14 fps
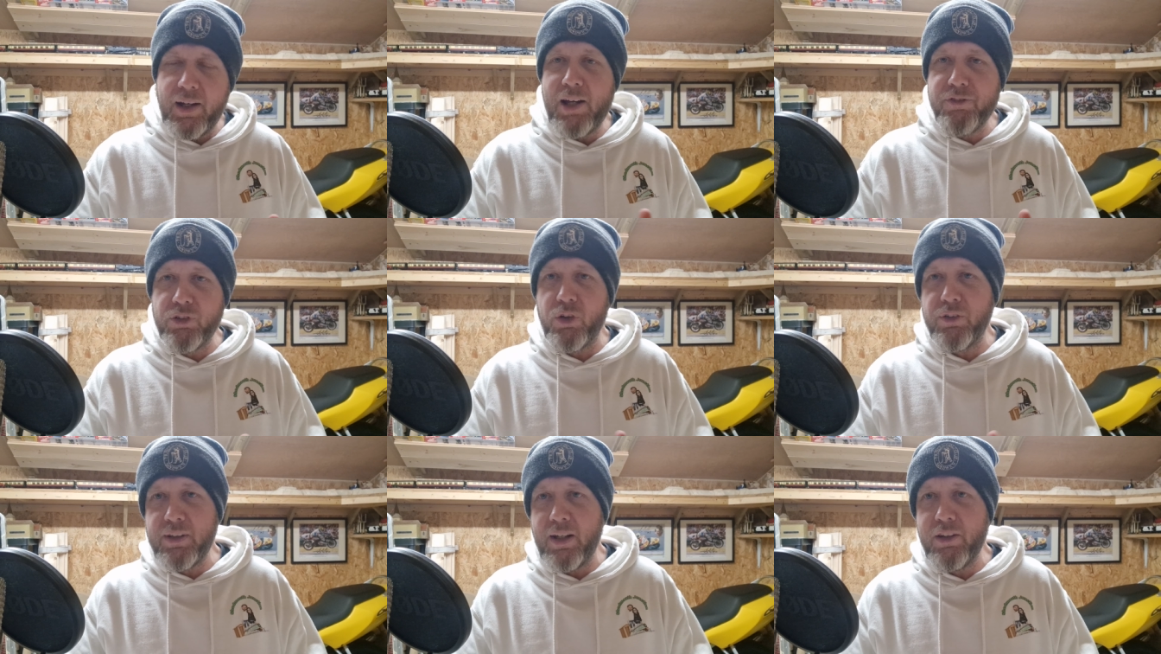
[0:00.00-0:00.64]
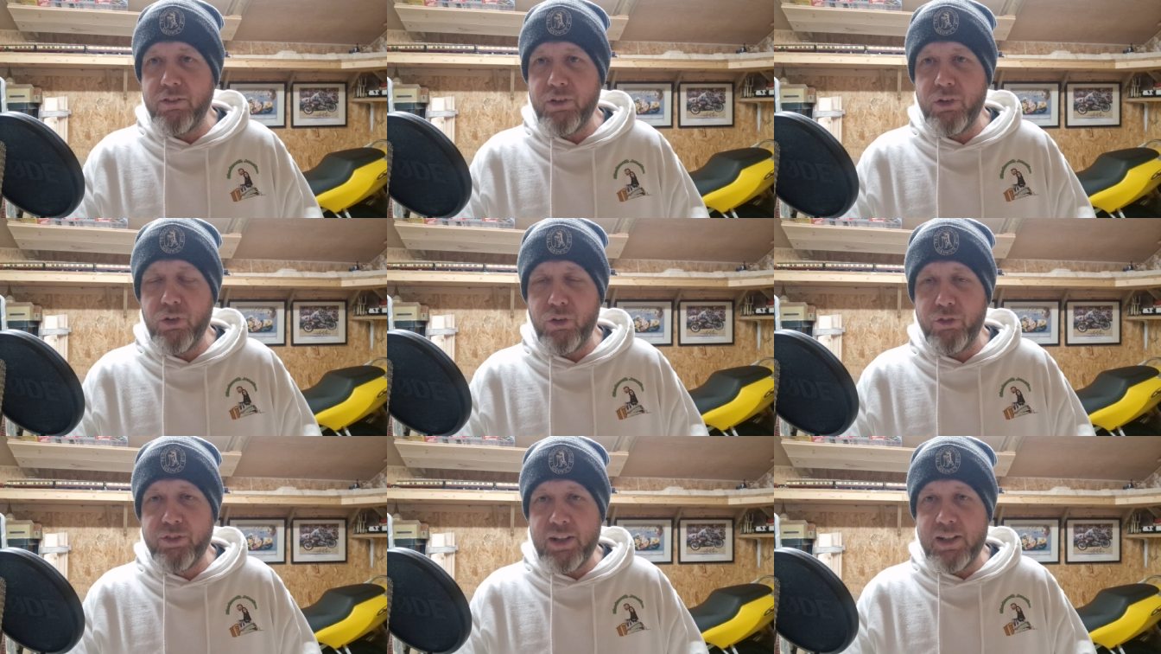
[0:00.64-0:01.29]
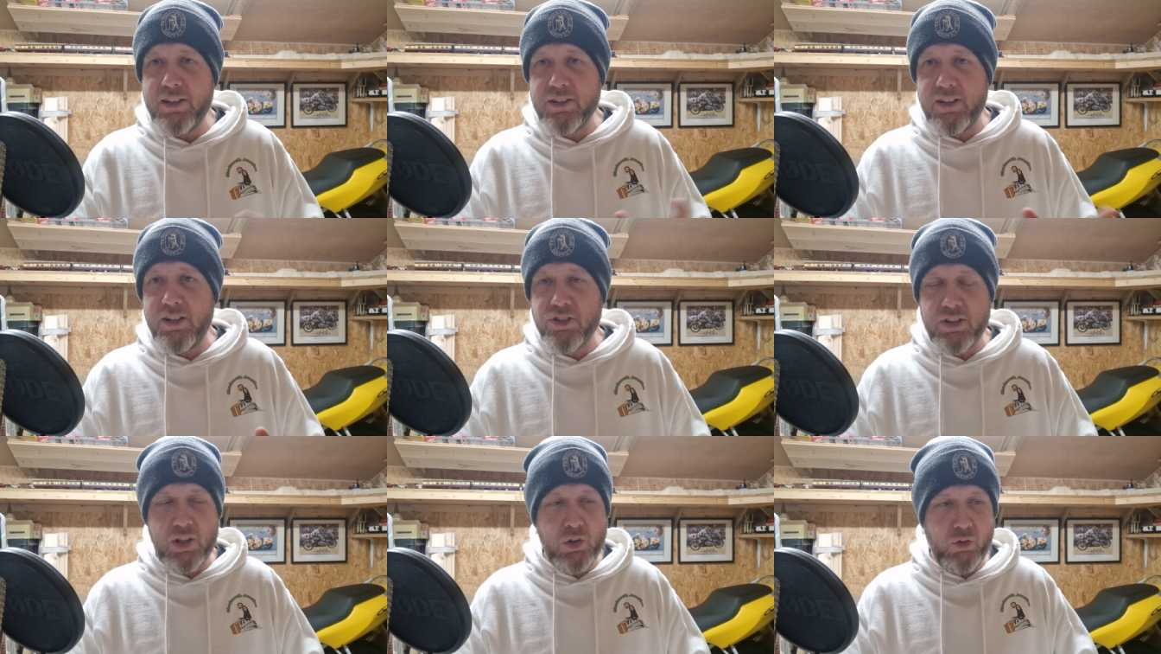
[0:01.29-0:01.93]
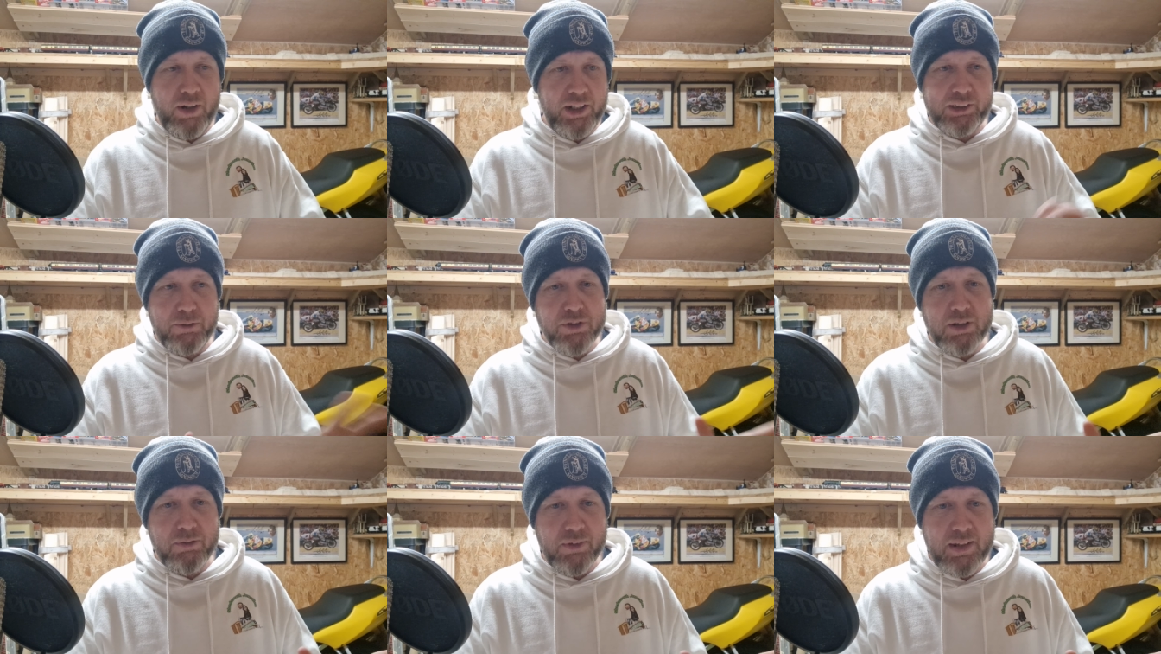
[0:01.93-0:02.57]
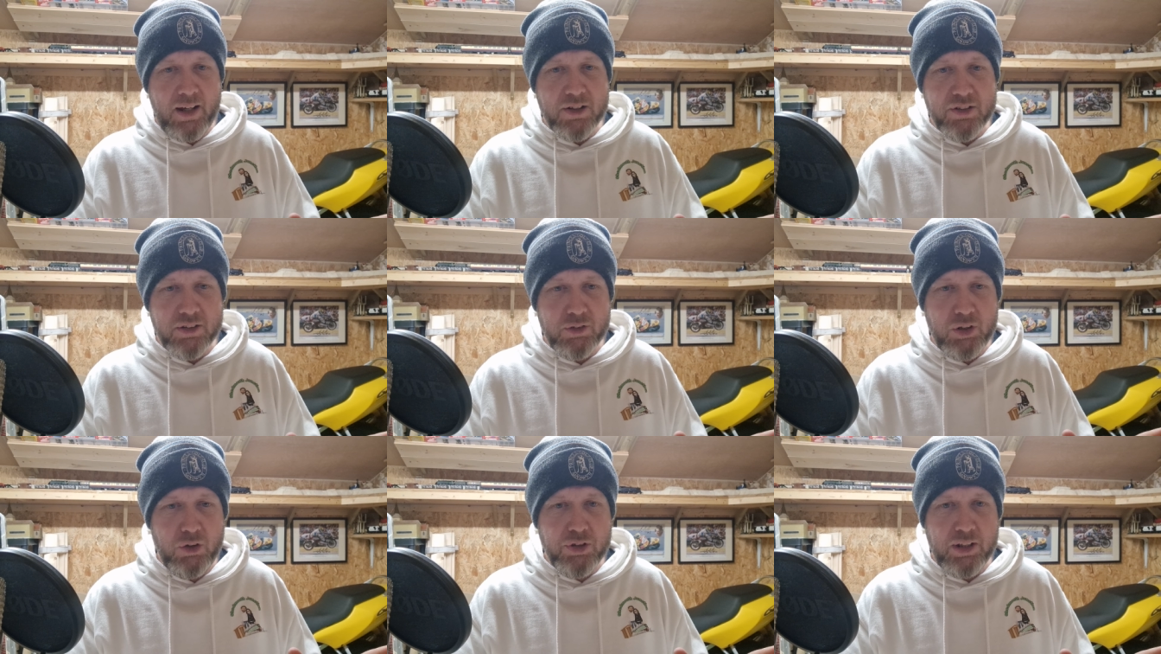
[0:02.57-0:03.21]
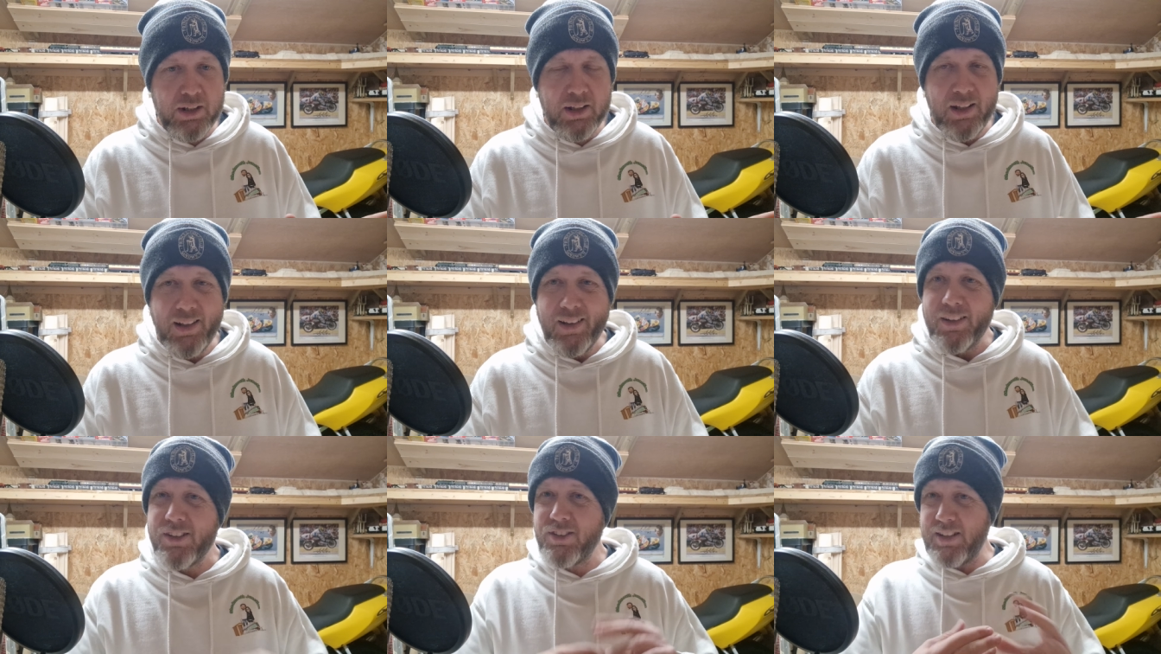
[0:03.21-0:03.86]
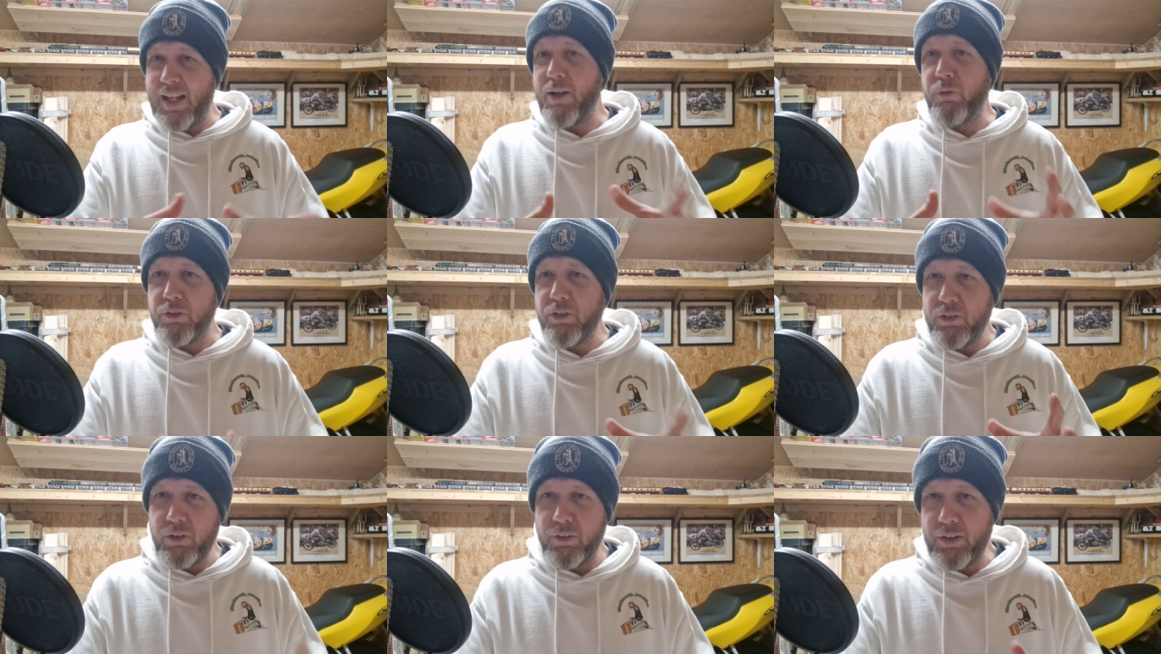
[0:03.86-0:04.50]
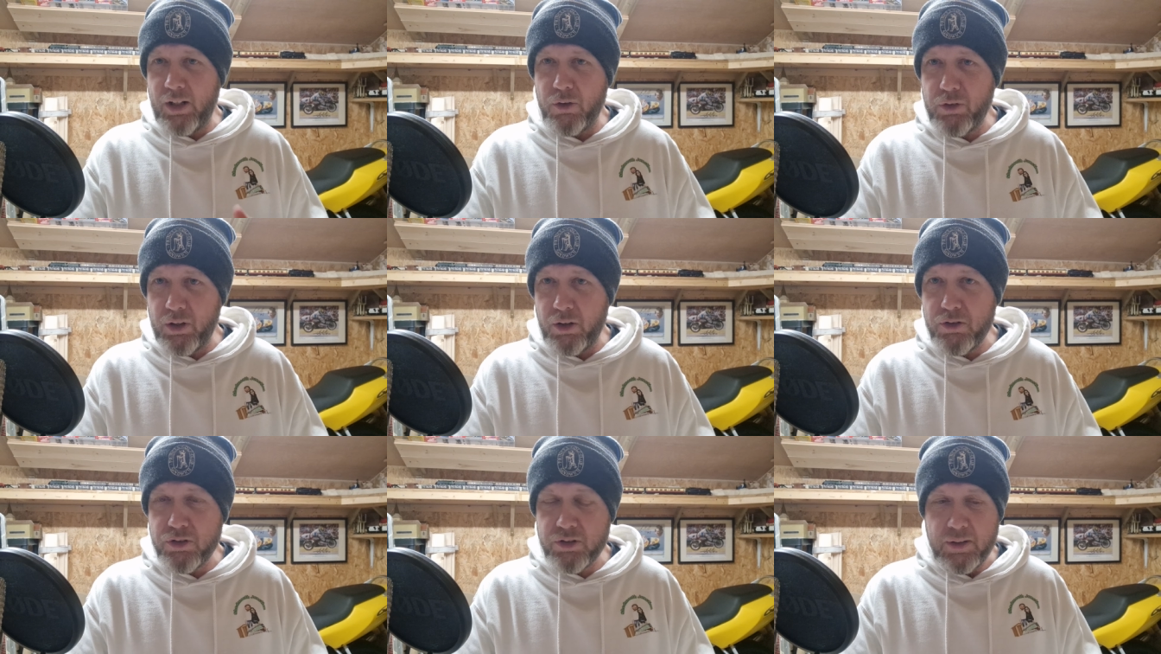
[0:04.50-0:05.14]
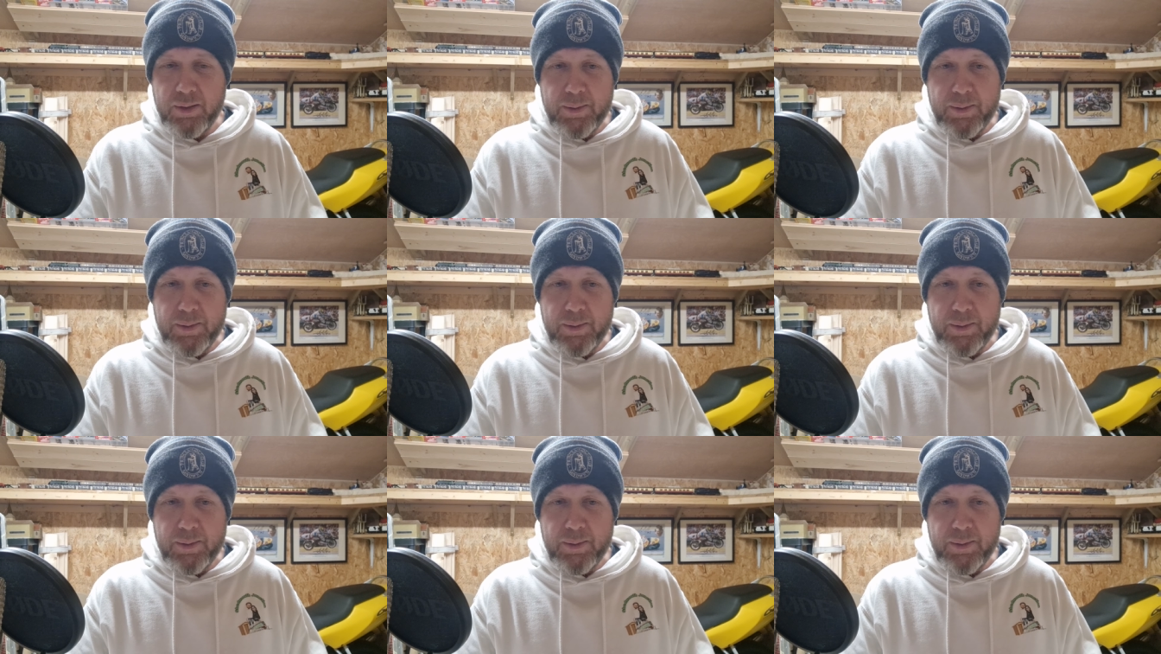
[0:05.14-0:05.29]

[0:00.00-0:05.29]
haven't gone down the route of DCC or HM7000 using sound on the locos.